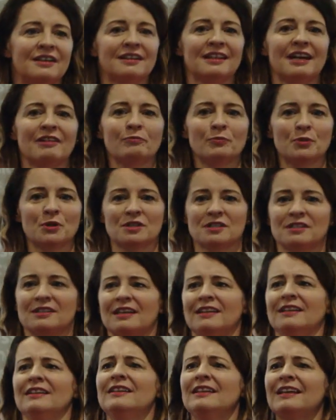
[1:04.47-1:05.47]
They haven't put
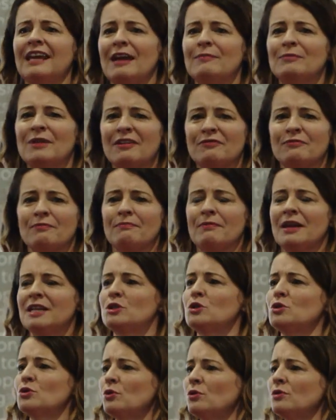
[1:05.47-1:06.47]
skin in the game. They haven't
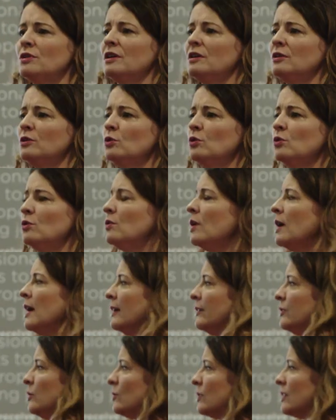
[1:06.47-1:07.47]
made sure that you
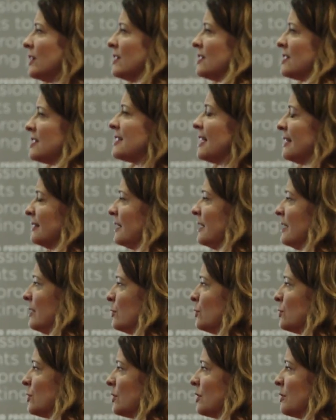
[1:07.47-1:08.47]
can understand the
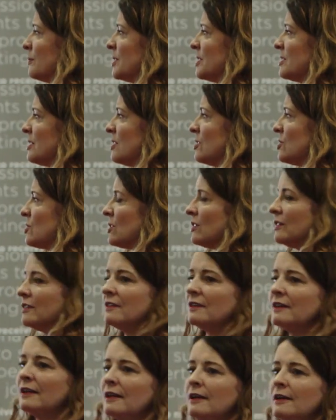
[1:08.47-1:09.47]
legal documentation.
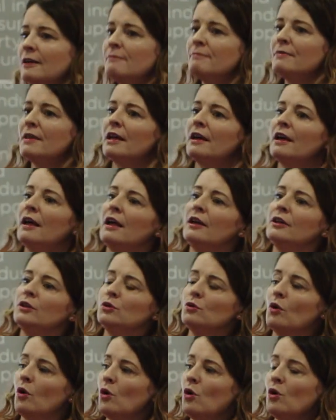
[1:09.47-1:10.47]

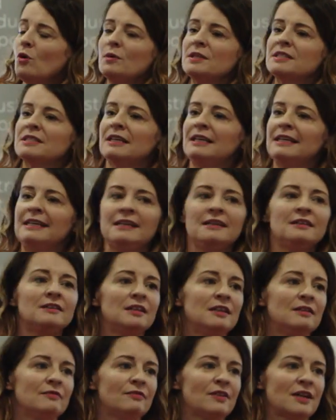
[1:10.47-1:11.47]
You always lead
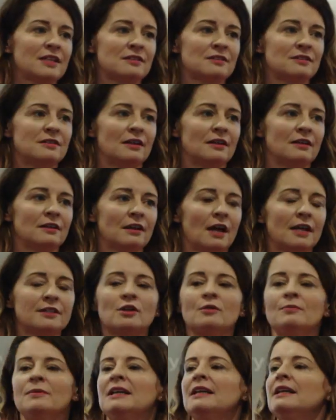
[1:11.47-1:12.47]
the investor. I
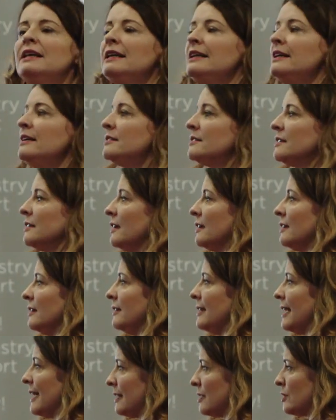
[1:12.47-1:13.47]
don't mean lead in a
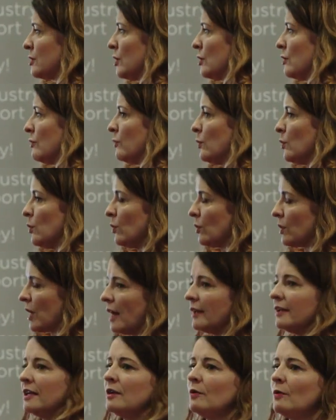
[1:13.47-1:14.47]
negative or
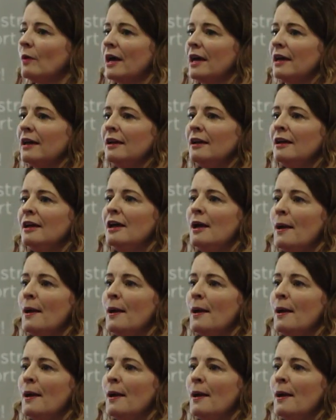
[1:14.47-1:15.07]
cunning way.